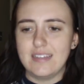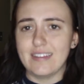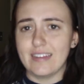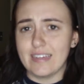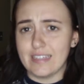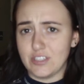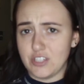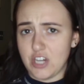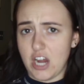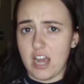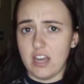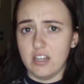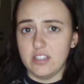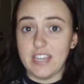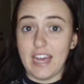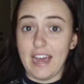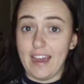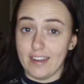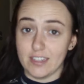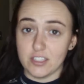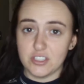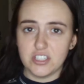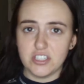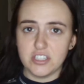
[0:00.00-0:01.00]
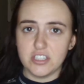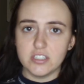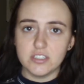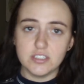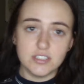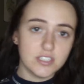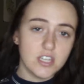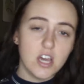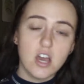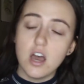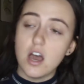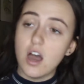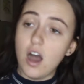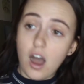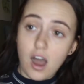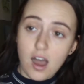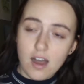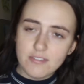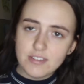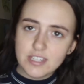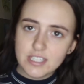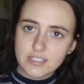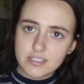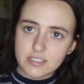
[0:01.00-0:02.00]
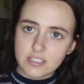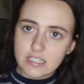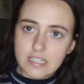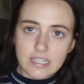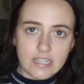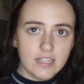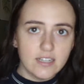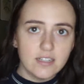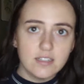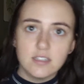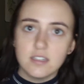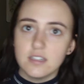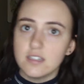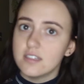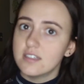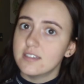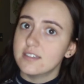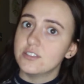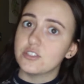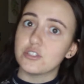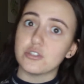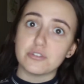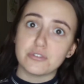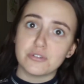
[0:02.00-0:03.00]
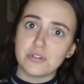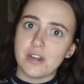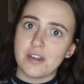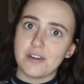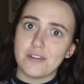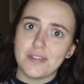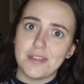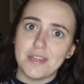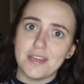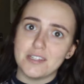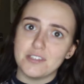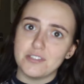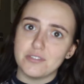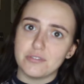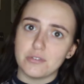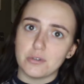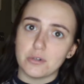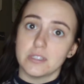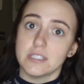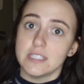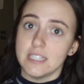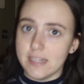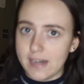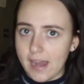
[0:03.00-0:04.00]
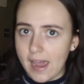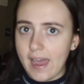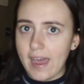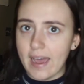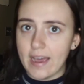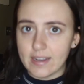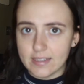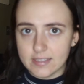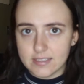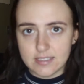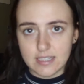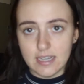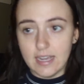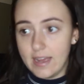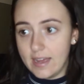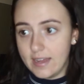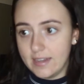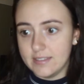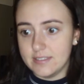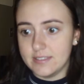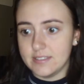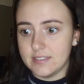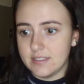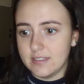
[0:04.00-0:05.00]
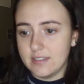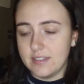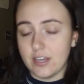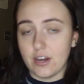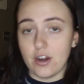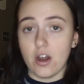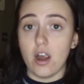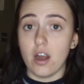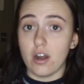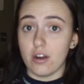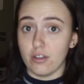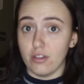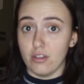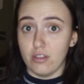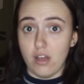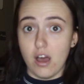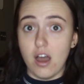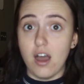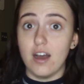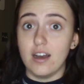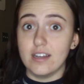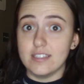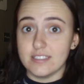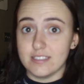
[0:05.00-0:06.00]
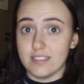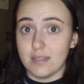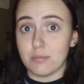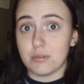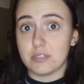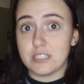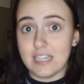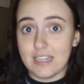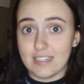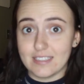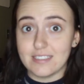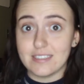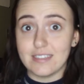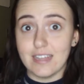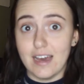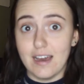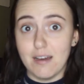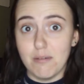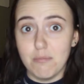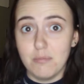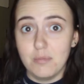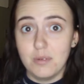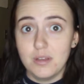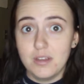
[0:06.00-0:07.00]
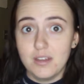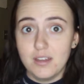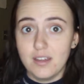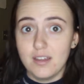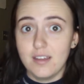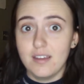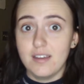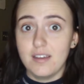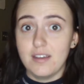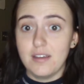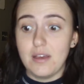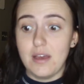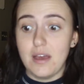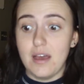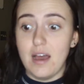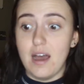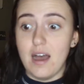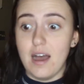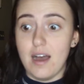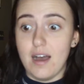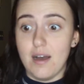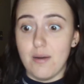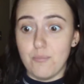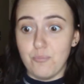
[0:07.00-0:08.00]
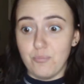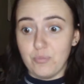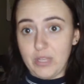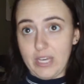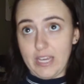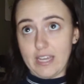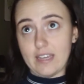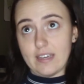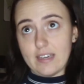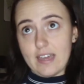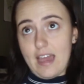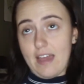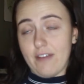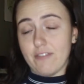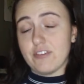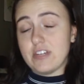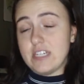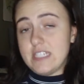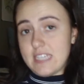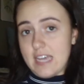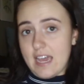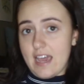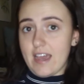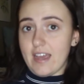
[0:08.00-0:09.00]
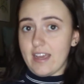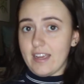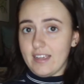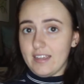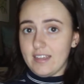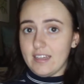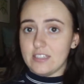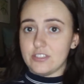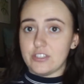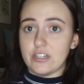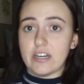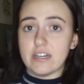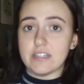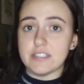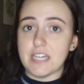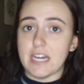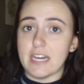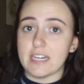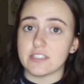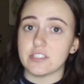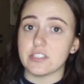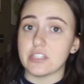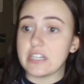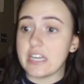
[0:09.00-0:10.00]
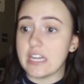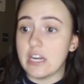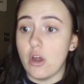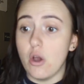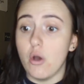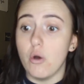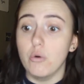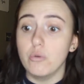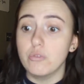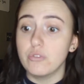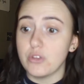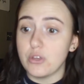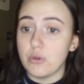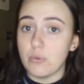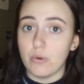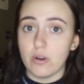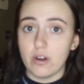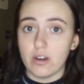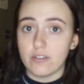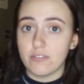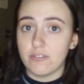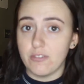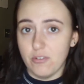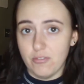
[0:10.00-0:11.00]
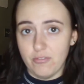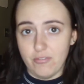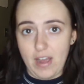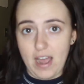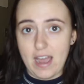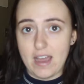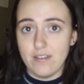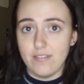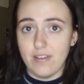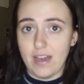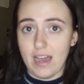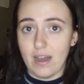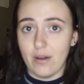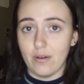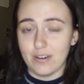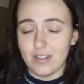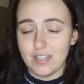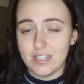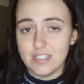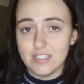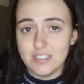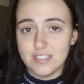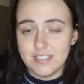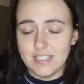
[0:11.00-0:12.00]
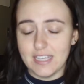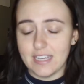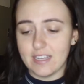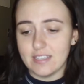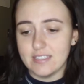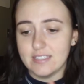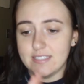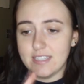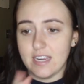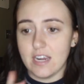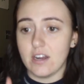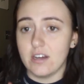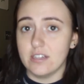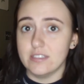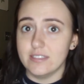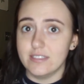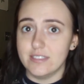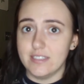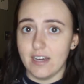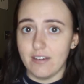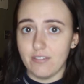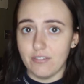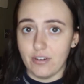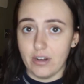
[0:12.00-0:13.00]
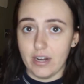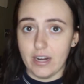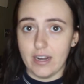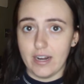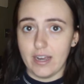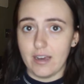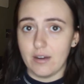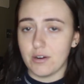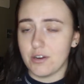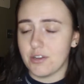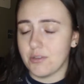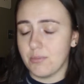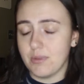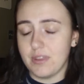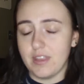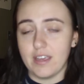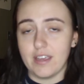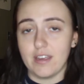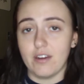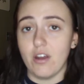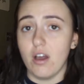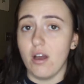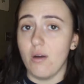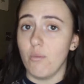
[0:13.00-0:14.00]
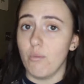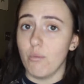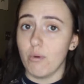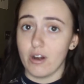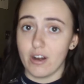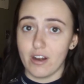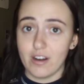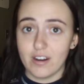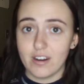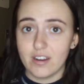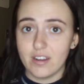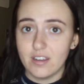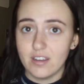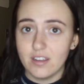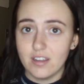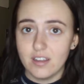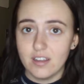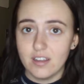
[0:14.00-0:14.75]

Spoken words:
like child actors. Obviously, children under the age of 14 act, and there are laws that protect them. Like, every day, a child actor can only work for 5 hours. They can stay on set for 8 hours, but they cannot work